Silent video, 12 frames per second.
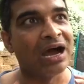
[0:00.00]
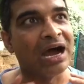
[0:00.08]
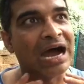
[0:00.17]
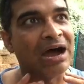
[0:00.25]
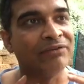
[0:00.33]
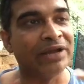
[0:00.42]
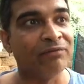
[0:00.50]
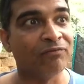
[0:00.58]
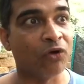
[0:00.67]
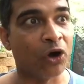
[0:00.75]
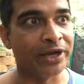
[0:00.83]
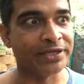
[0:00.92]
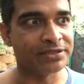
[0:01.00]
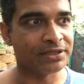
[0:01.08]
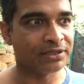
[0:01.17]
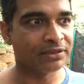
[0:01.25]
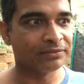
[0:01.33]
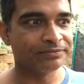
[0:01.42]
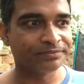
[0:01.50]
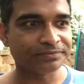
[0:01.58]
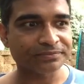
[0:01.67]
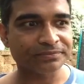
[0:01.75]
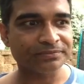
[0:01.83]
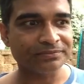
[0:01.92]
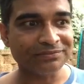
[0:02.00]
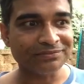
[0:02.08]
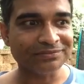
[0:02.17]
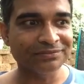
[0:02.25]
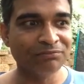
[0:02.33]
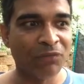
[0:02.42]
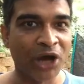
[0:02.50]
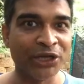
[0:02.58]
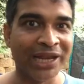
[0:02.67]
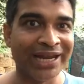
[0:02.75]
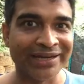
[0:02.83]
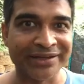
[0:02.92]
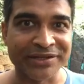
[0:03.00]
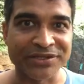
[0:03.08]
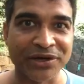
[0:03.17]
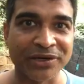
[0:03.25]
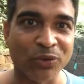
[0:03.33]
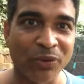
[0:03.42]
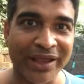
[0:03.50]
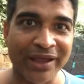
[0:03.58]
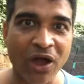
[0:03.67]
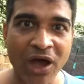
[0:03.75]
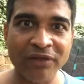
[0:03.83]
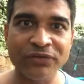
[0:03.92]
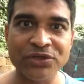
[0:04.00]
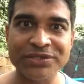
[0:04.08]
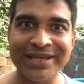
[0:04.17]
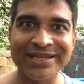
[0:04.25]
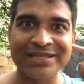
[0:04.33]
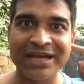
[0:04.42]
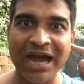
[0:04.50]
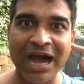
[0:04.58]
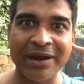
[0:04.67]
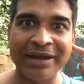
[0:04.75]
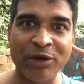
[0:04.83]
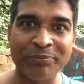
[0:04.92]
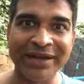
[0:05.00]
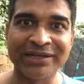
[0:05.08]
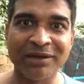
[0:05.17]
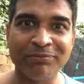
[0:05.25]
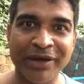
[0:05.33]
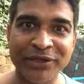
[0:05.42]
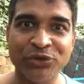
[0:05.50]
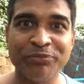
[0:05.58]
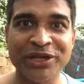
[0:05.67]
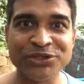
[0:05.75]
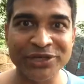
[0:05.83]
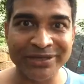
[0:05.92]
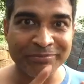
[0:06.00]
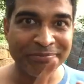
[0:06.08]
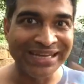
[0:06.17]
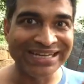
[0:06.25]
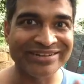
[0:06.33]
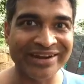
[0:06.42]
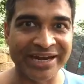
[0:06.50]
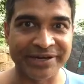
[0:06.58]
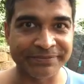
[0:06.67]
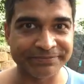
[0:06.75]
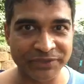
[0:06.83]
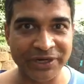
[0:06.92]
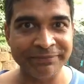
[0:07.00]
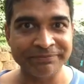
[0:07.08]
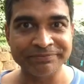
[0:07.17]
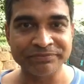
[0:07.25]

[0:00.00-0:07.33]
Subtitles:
how that voice modulated in a certain way. All of those things are now picked up by you because you're being trained, right?